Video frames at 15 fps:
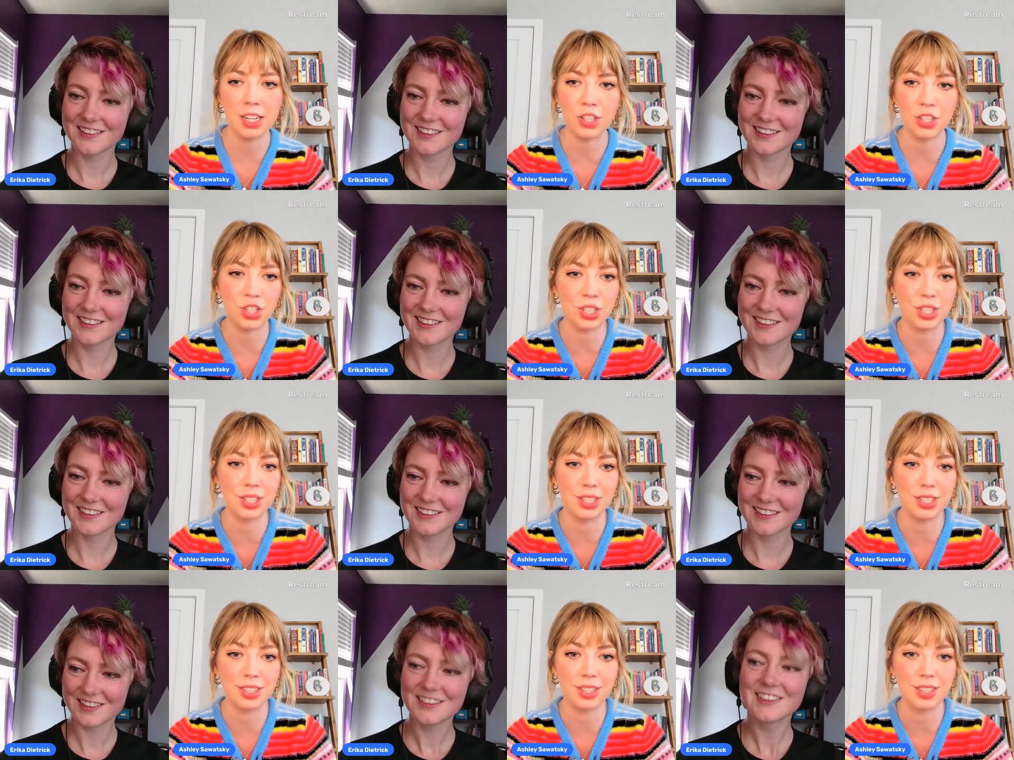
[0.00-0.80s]
Speaker 1: It's
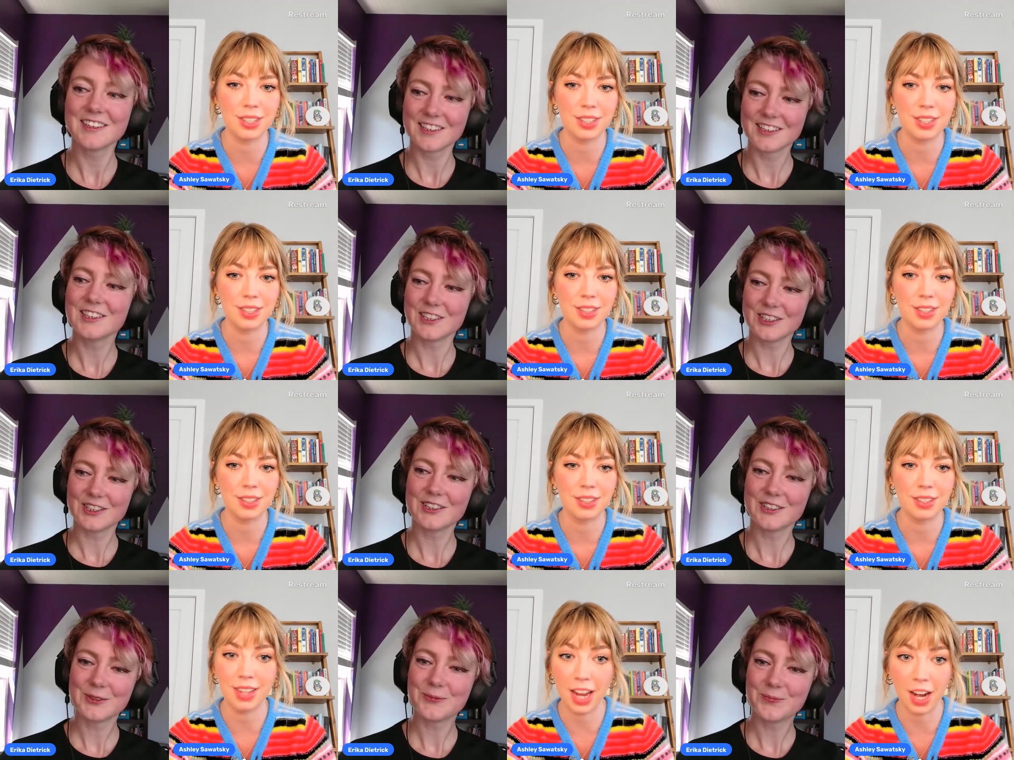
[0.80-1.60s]
just
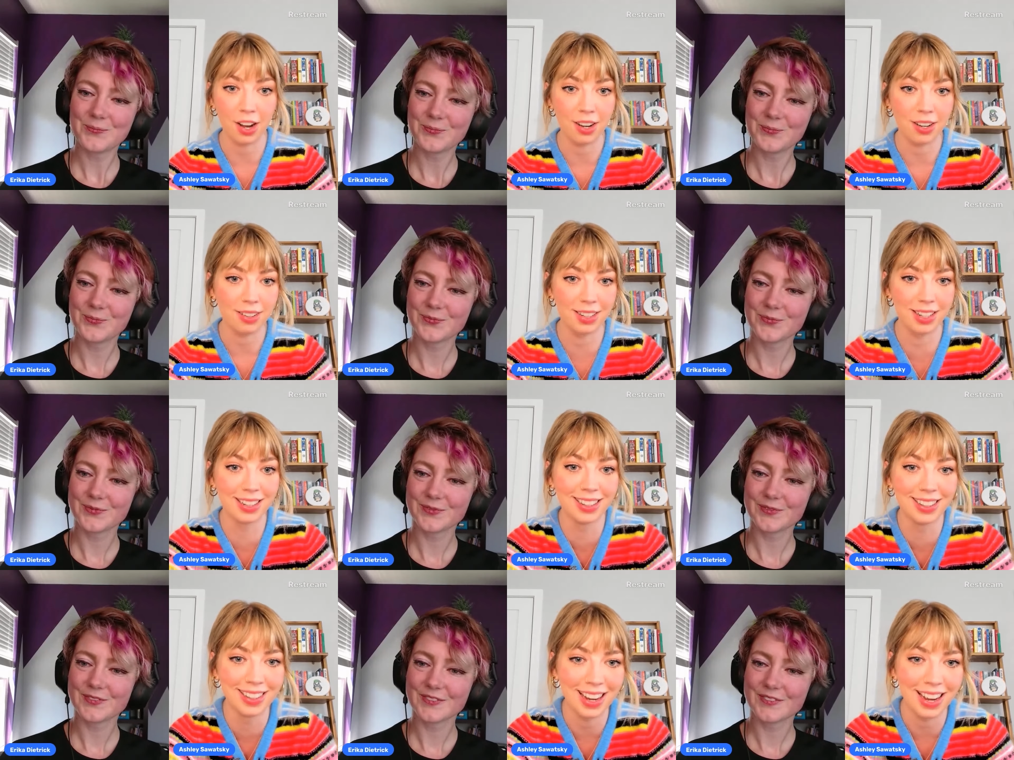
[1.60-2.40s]
there.
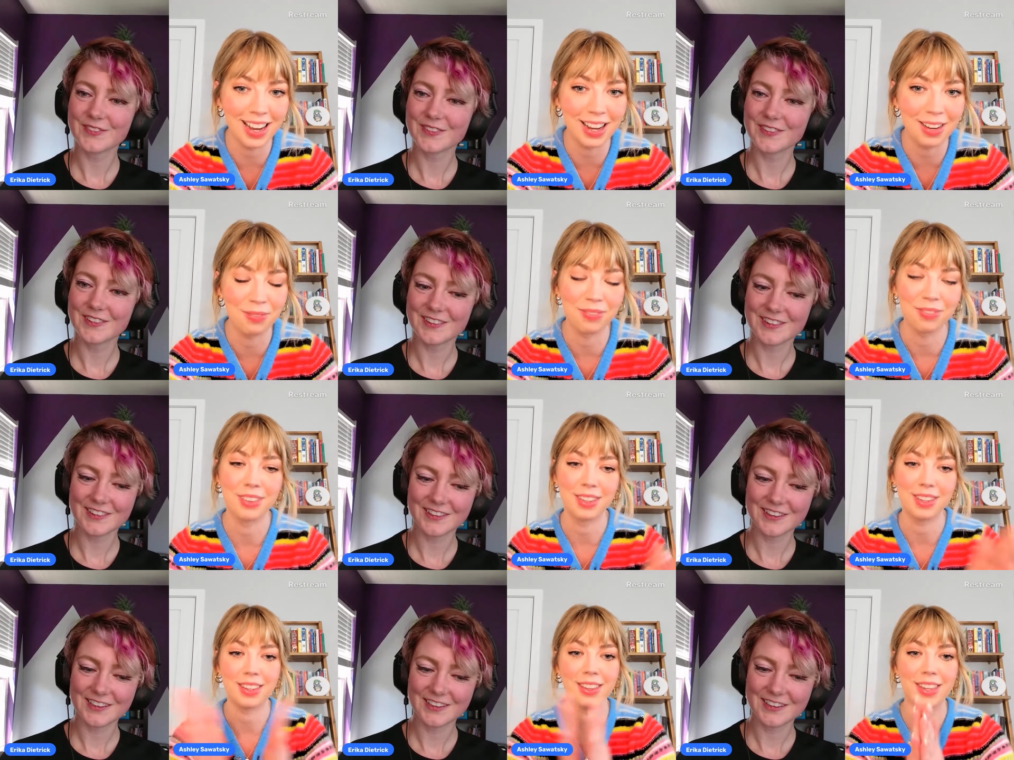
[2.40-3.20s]
um,
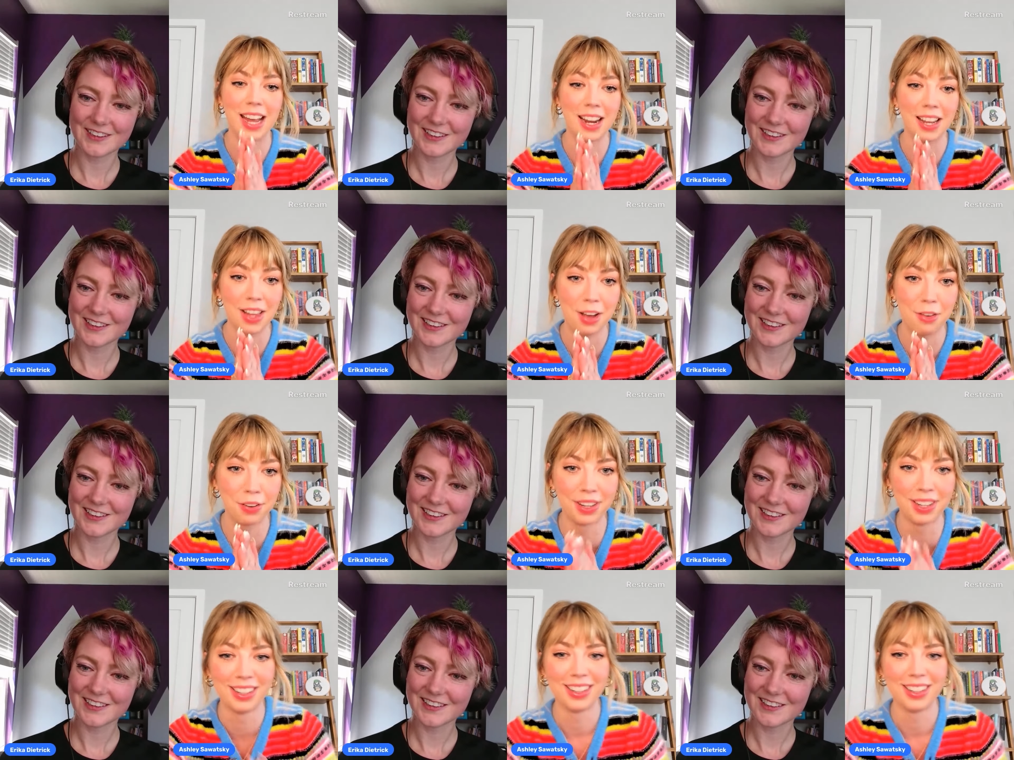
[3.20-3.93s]
that I love.